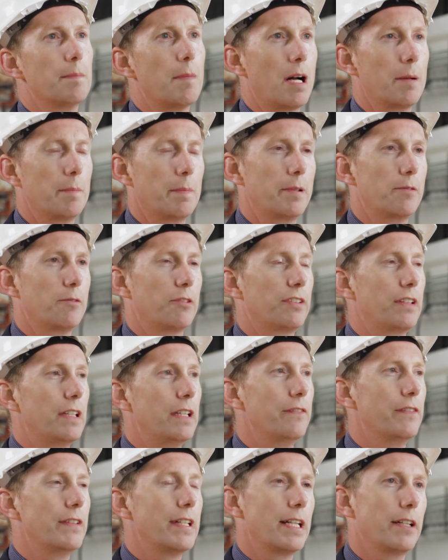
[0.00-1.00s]
might be
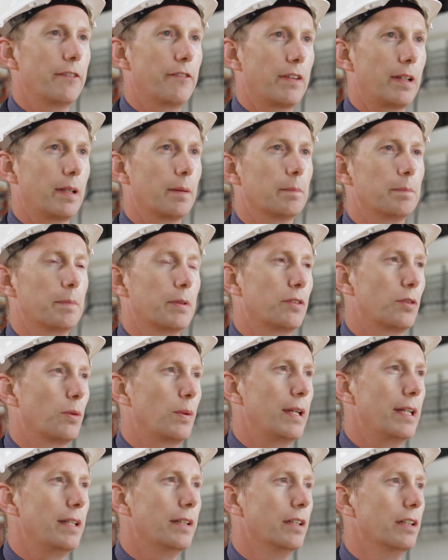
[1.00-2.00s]
receiving anything
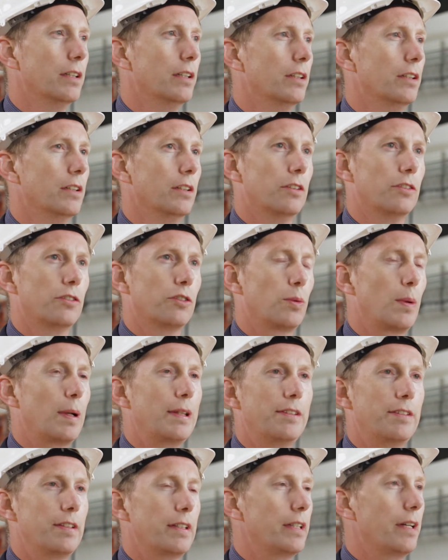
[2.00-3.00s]
between
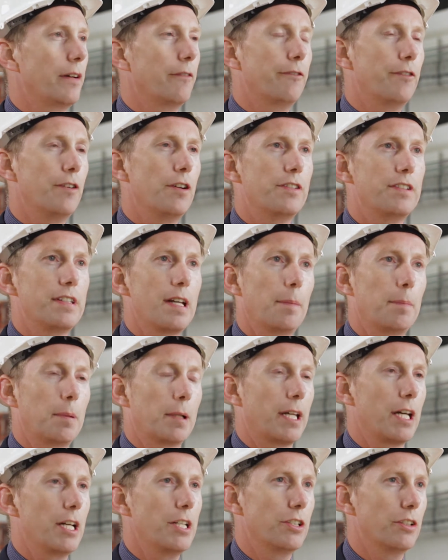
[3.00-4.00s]
20 and 30
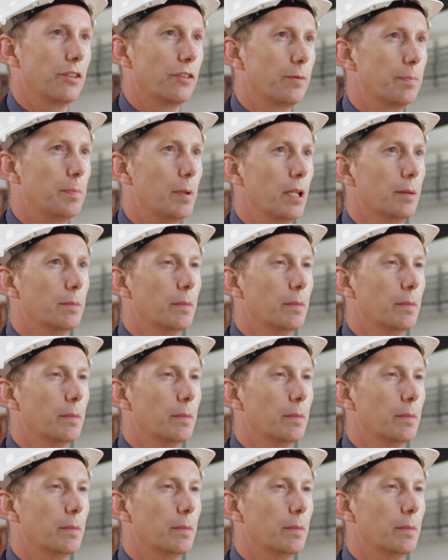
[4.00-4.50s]
applications per